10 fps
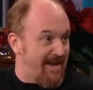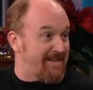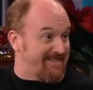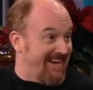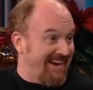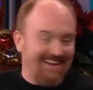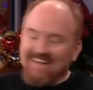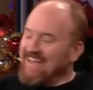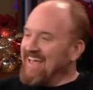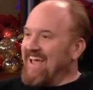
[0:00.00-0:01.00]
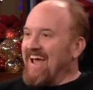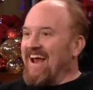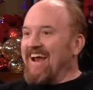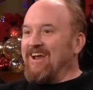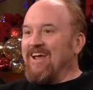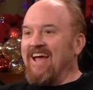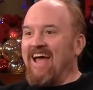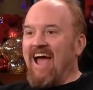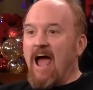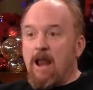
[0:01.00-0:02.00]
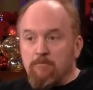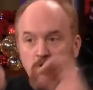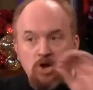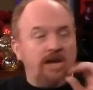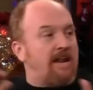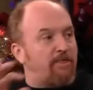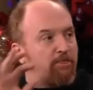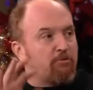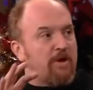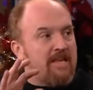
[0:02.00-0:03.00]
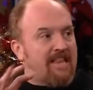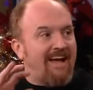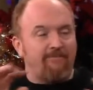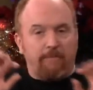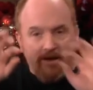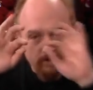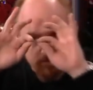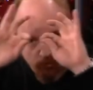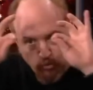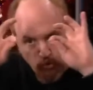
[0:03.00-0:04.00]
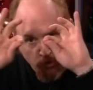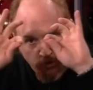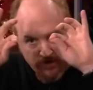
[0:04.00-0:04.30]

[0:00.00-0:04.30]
Yes, yeah. And I'm looking at 3 live bears through